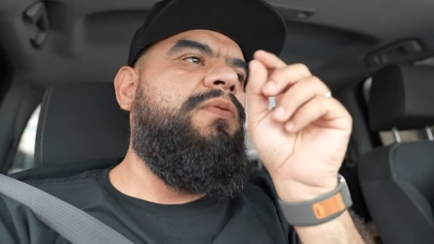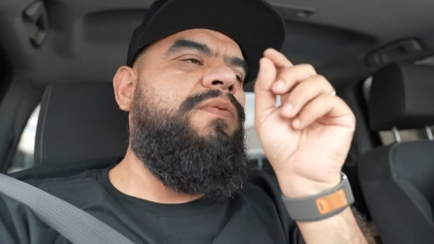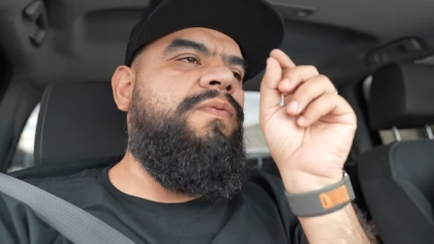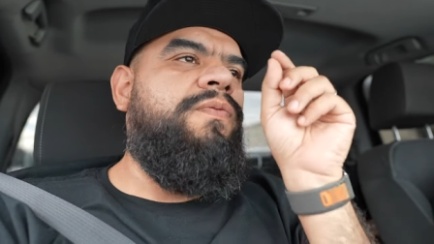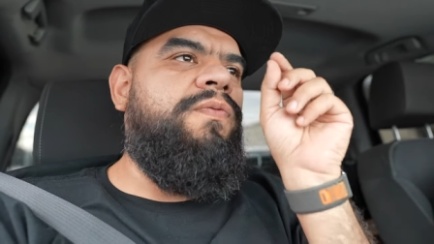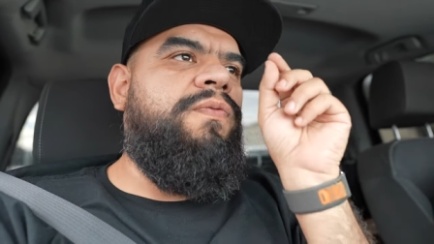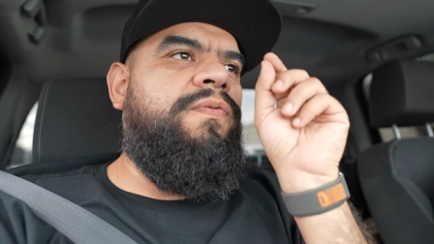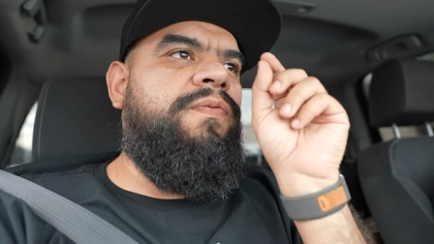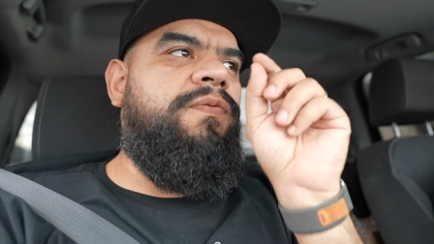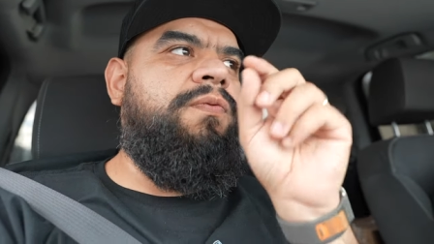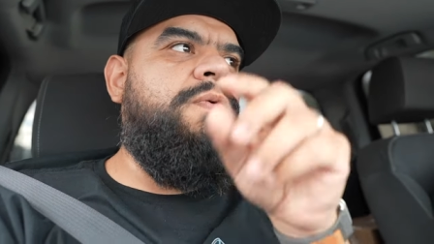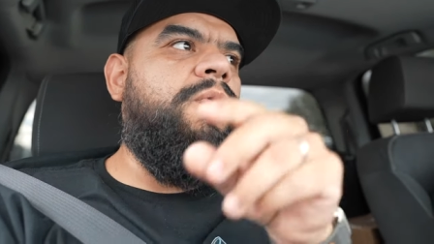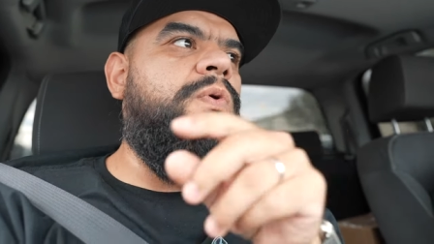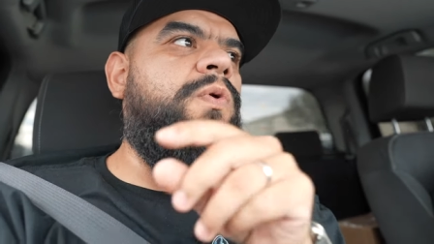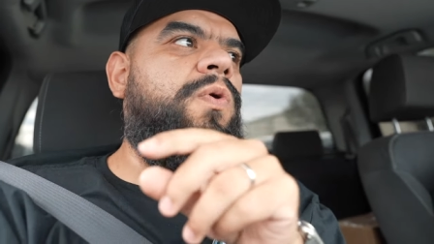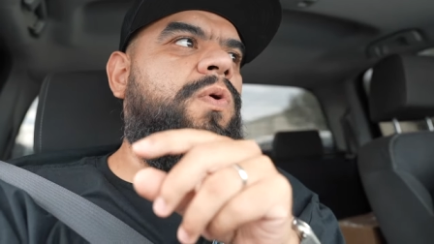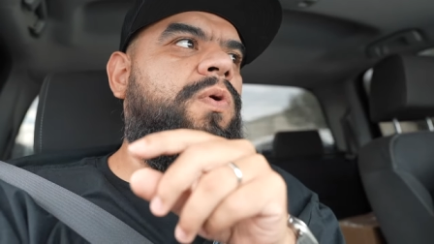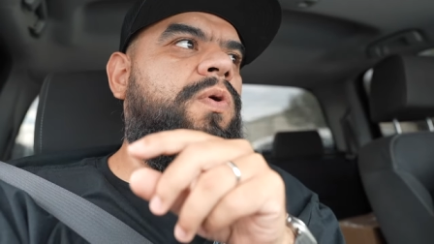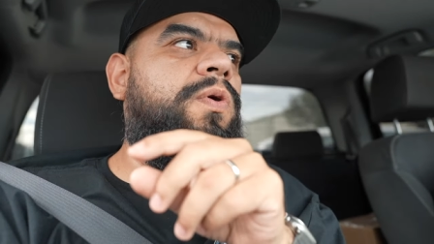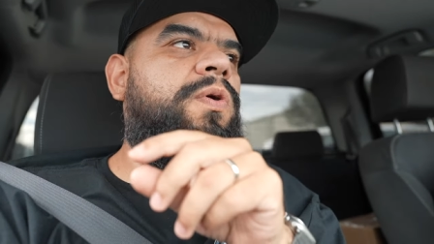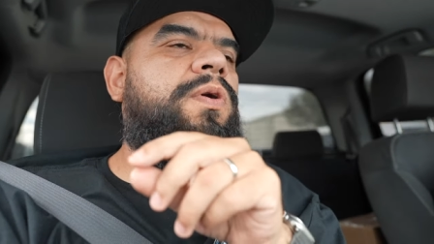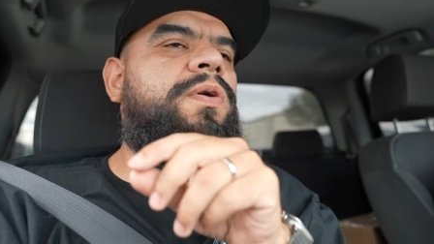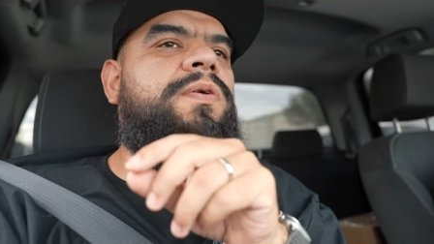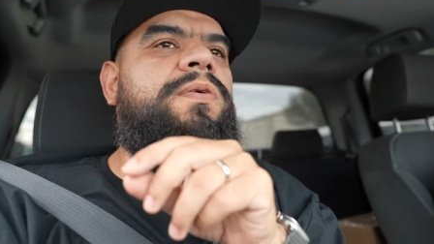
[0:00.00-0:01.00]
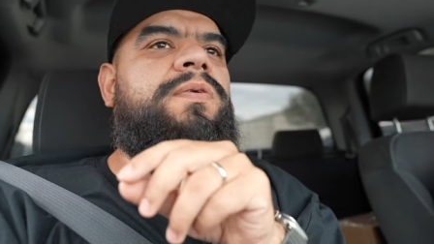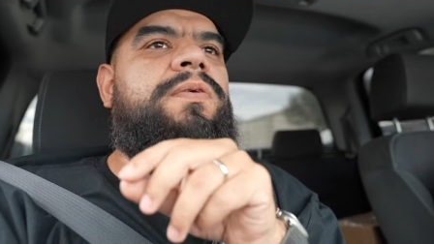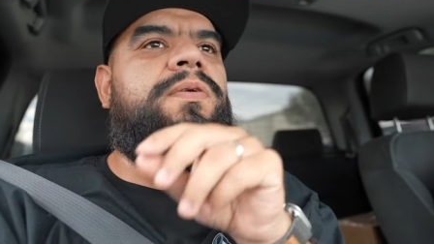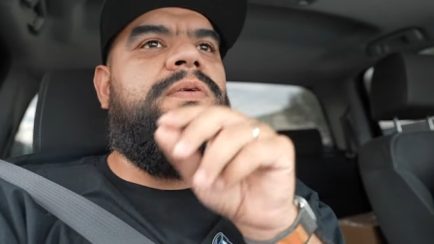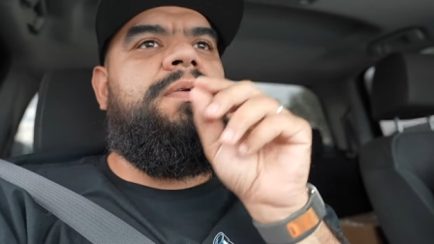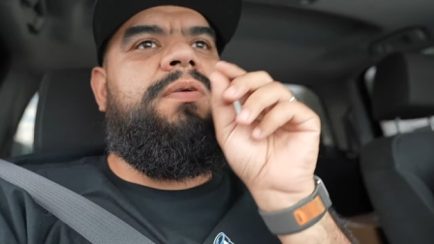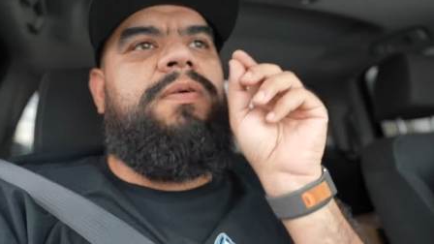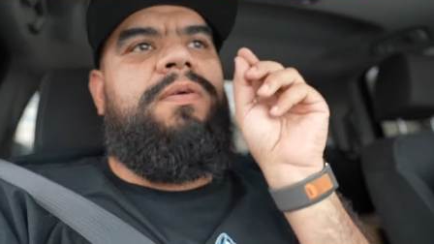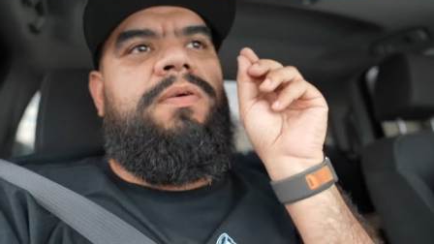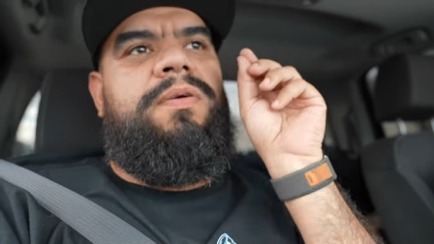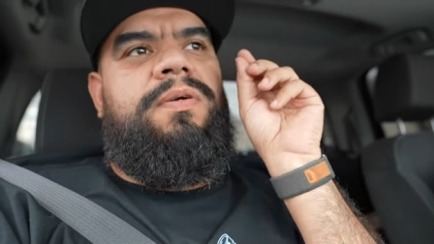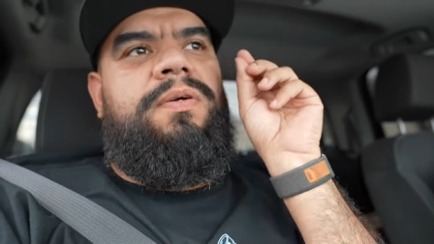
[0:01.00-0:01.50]
for
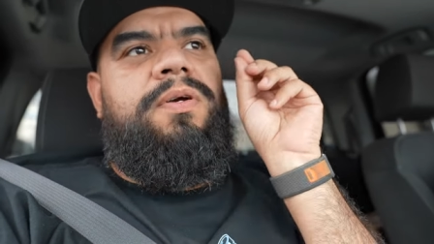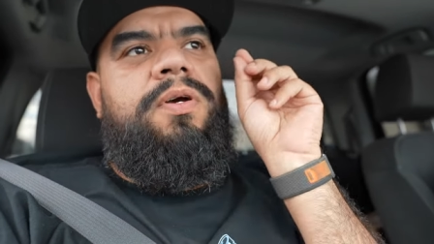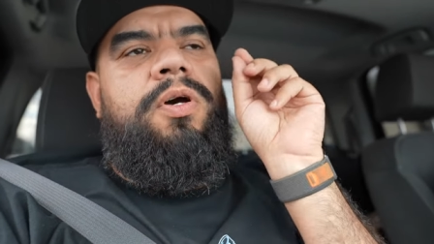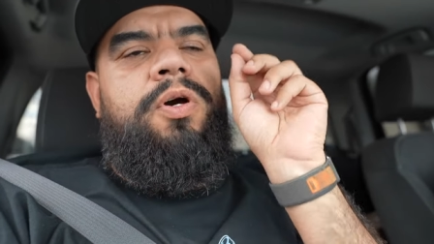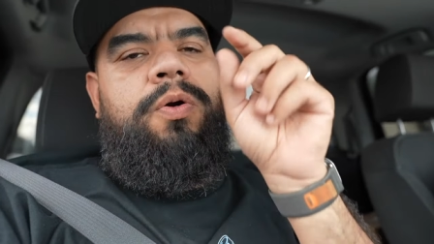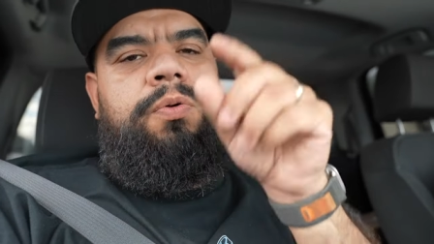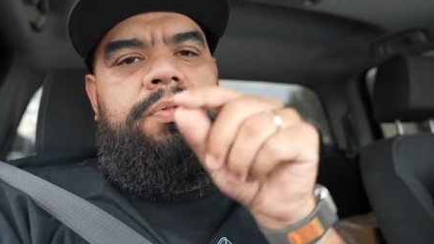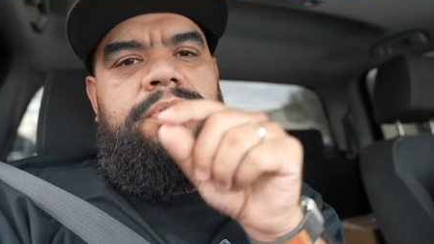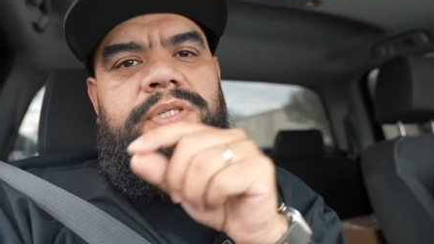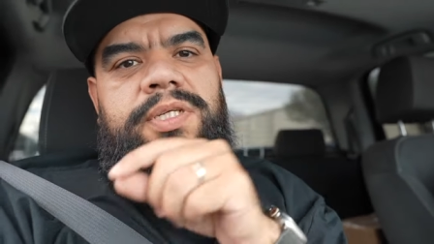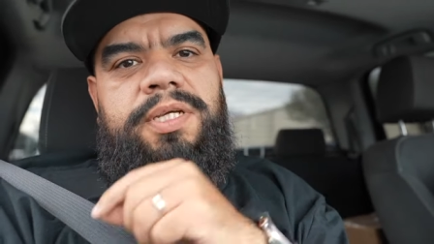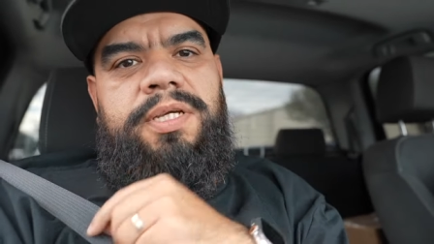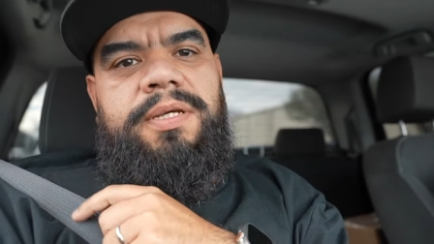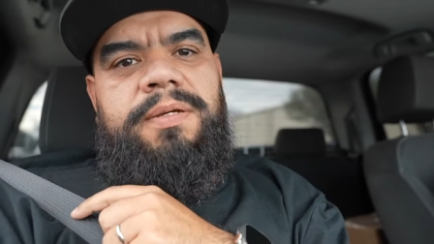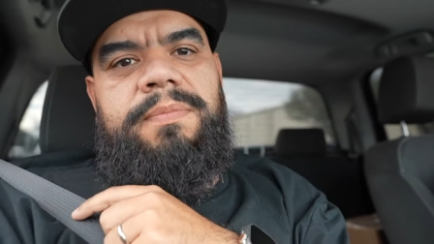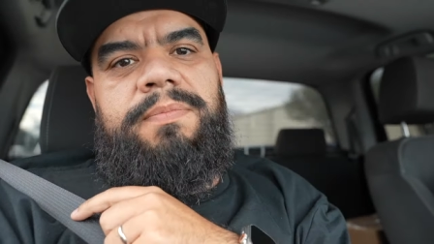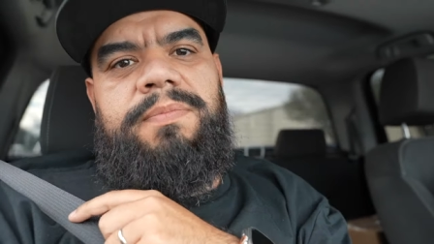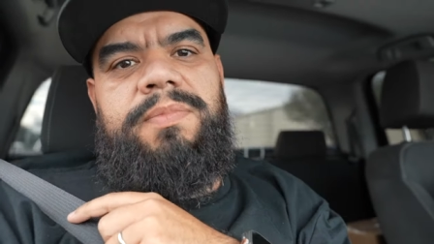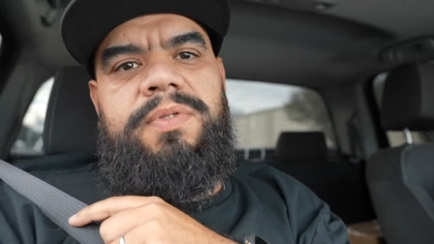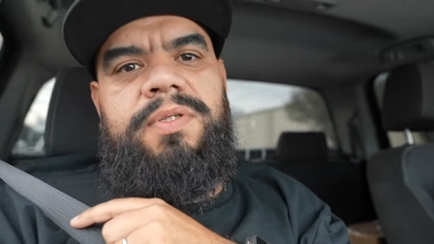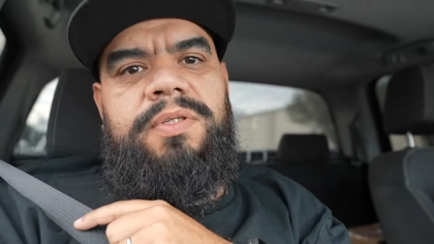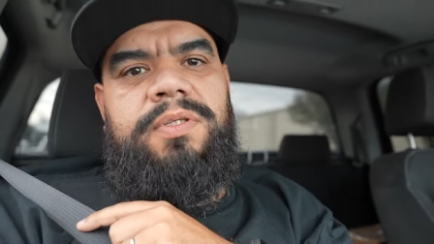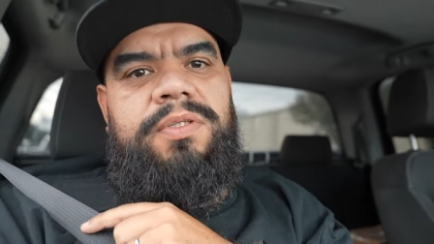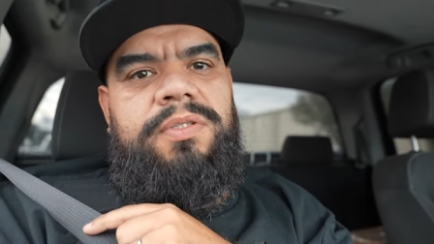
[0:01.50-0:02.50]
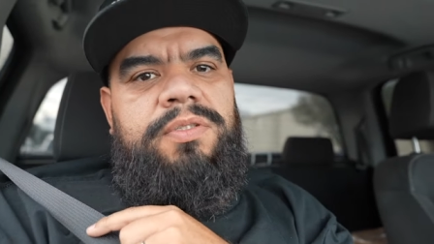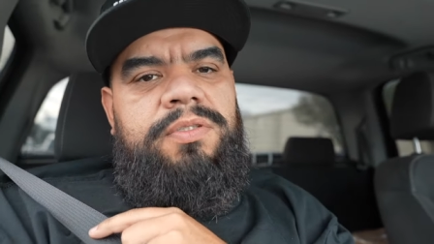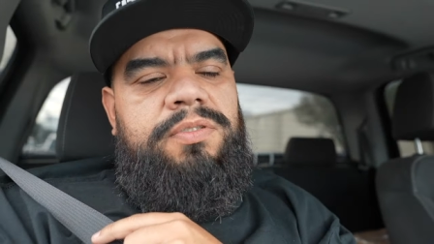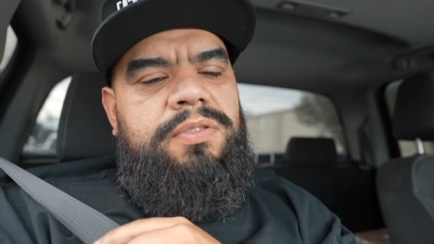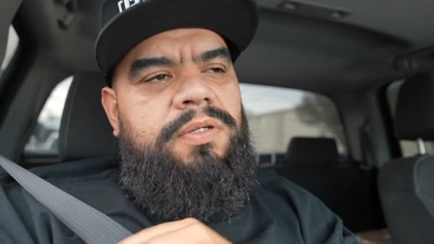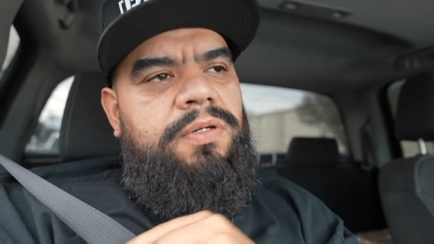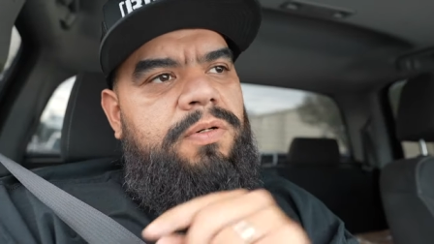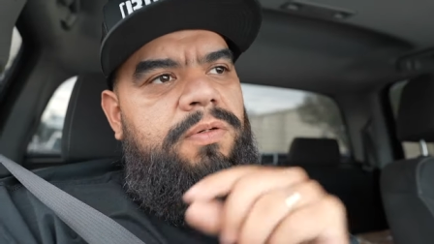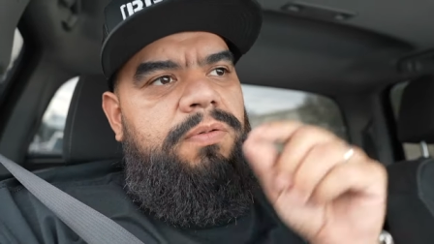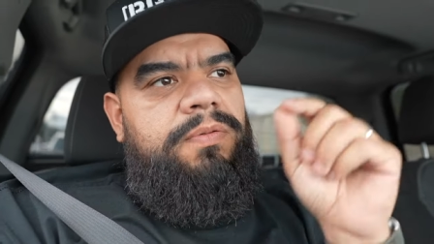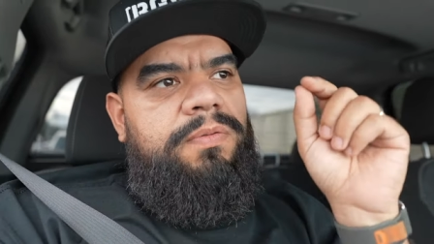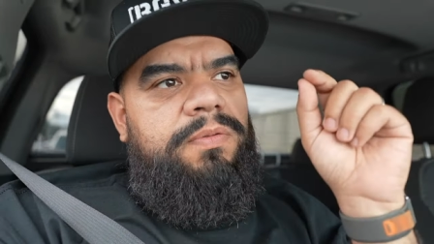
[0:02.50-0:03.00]
OTM.
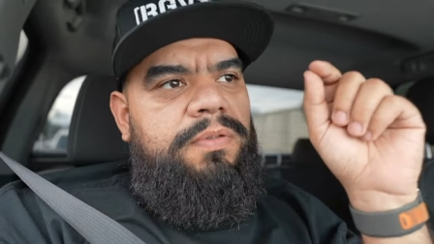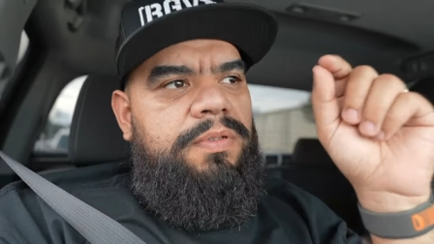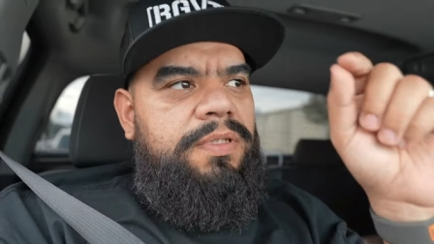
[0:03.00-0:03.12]
So,